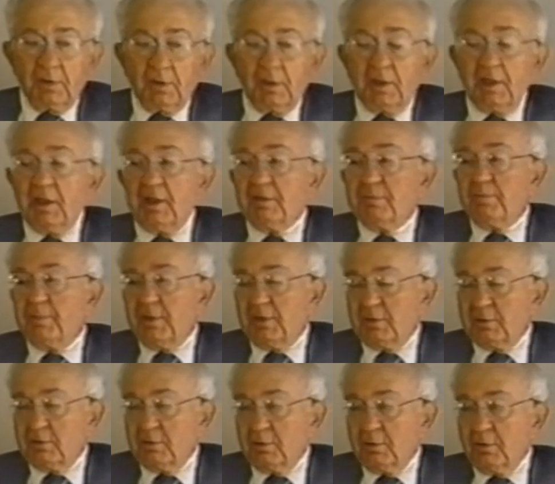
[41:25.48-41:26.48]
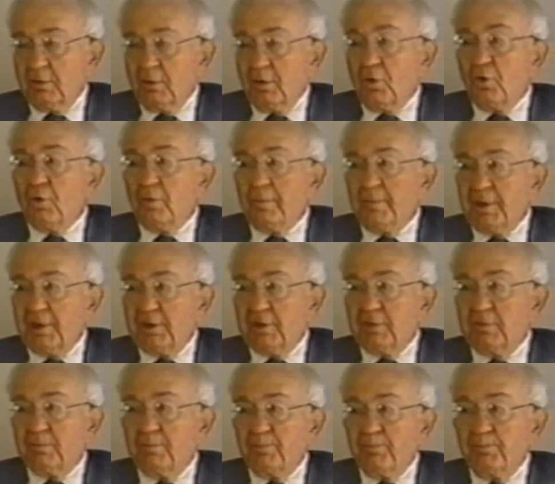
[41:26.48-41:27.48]
had been
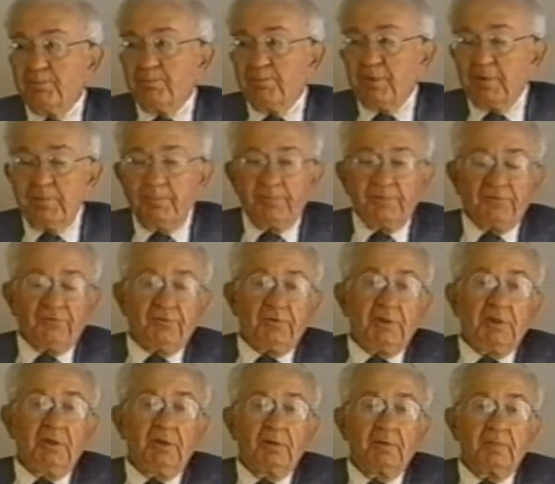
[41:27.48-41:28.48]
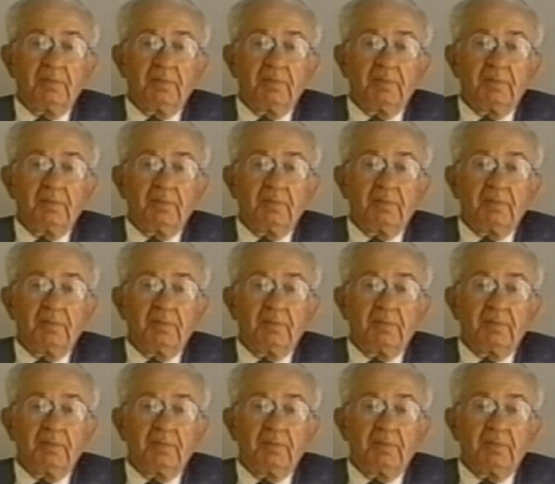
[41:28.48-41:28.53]
omitted purposely.